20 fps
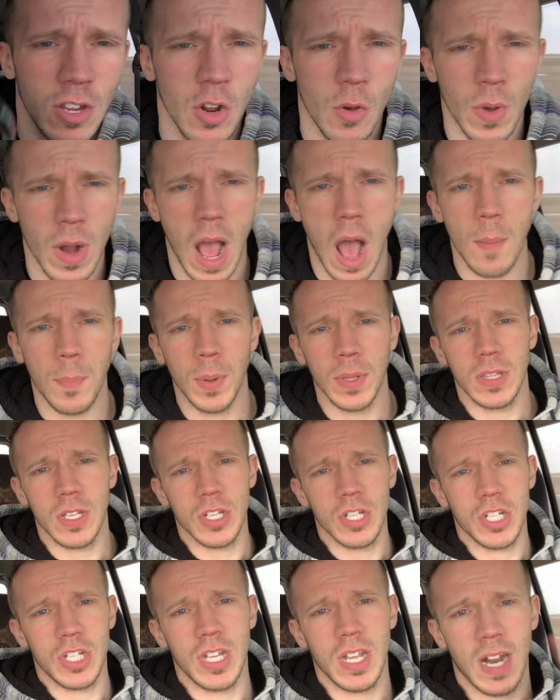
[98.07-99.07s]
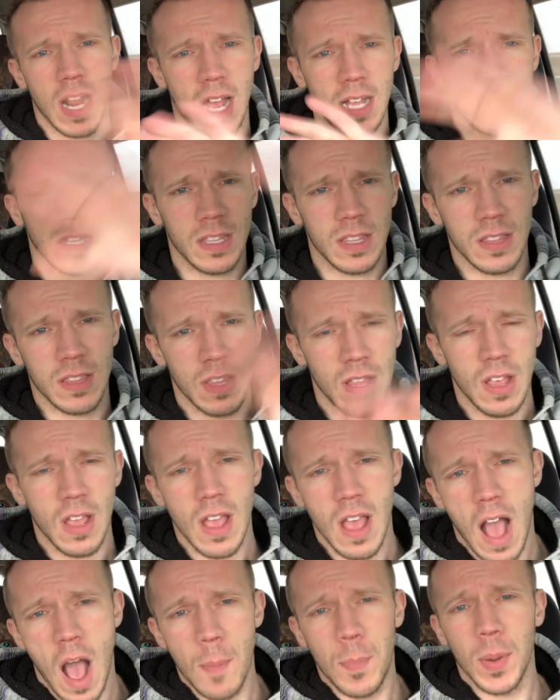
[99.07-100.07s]
You know what? I'll put this shit over
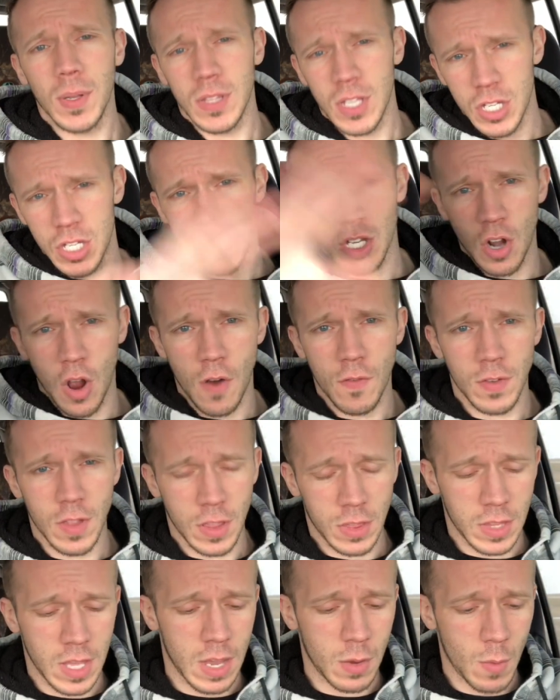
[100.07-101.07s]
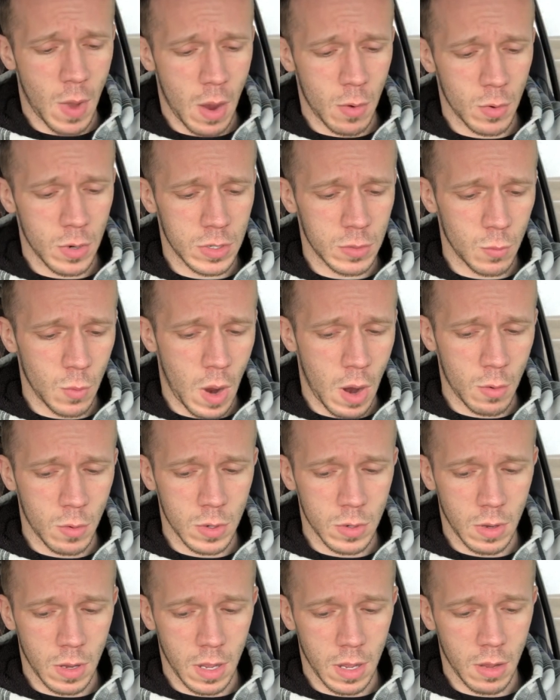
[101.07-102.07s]
the thing while I'm
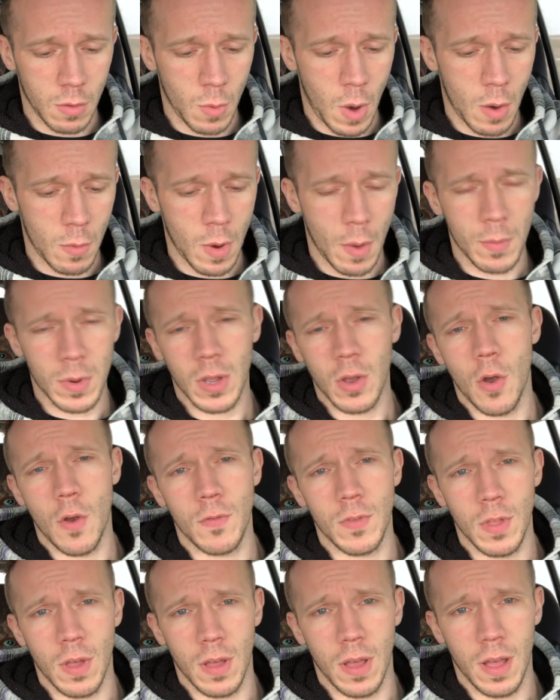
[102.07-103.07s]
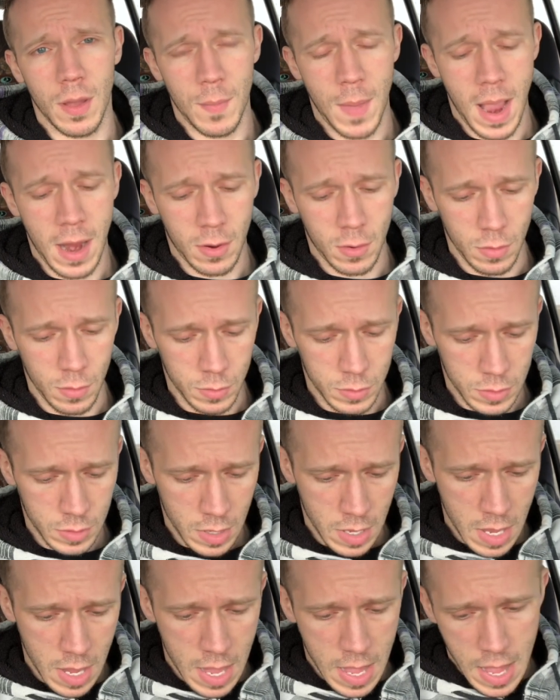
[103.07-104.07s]
gonna go over the macros.
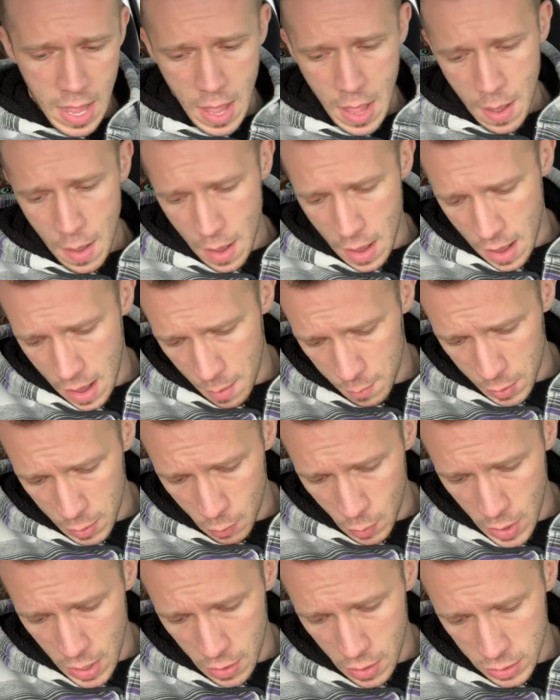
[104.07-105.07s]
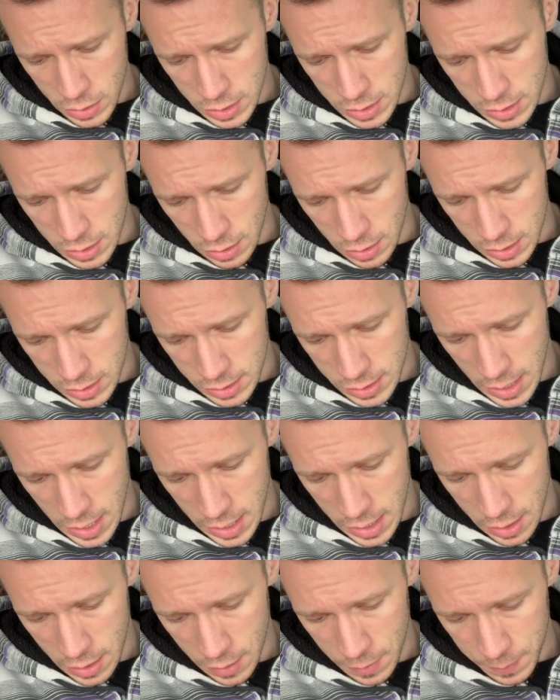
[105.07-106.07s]
But what else is there to
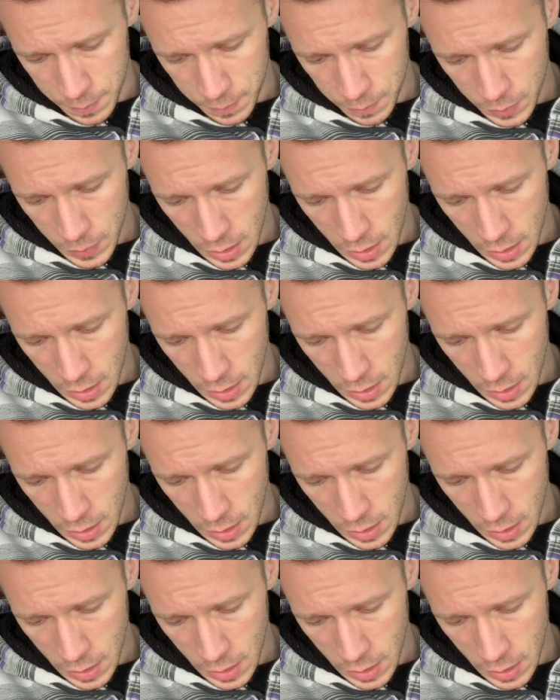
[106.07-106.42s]
say here?